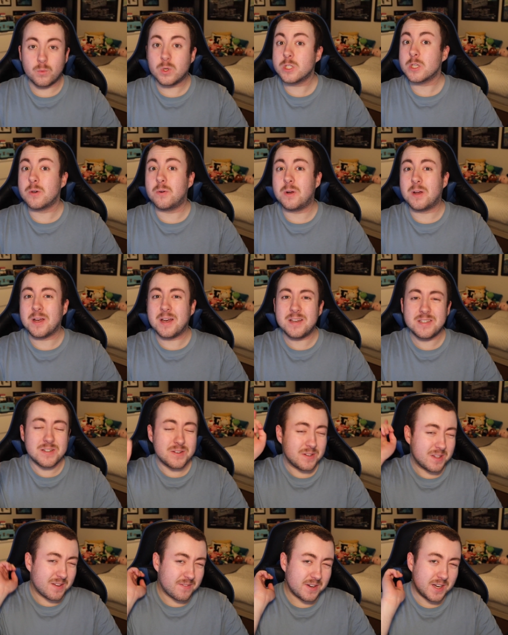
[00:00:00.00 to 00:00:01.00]
What's going on, guys?
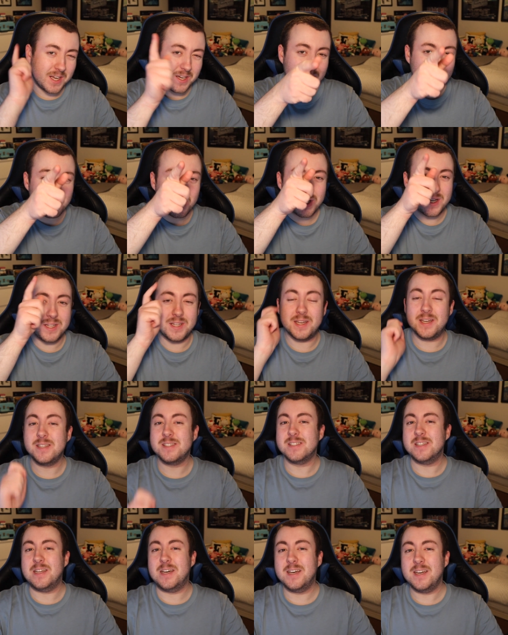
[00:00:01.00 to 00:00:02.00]
Here at 11, a great day
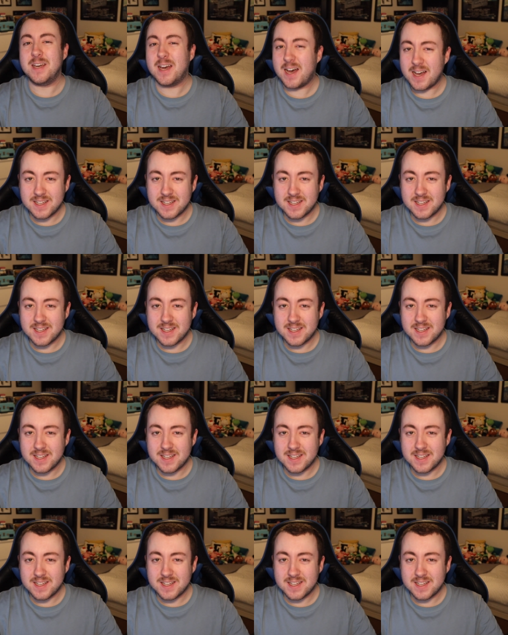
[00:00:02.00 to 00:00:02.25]
today,